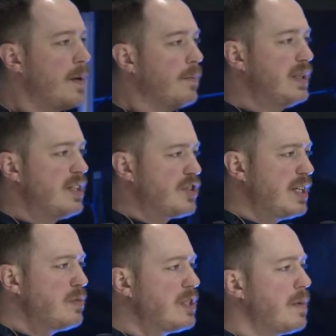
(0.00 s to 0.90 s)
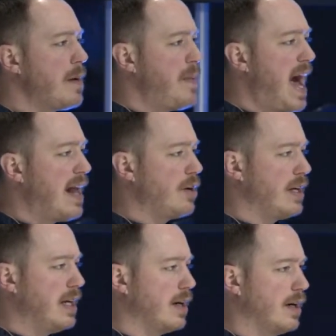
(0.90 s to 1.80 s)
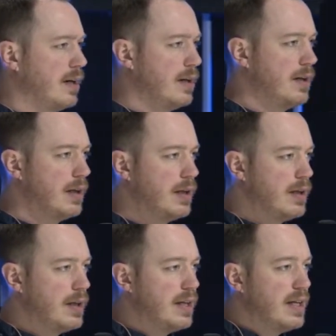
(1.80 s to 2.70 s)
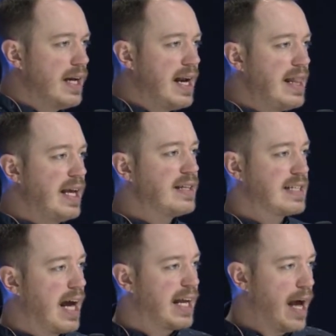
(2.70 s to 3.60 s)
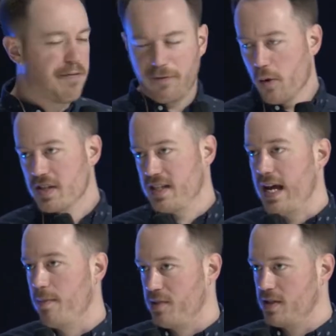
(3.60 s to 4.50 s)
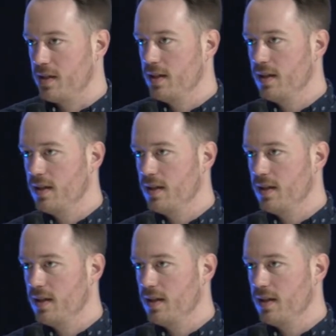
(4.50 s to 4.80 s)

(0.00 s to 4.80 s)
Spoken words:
But there seems to be a pattern here. And I think it's kind of got four steps.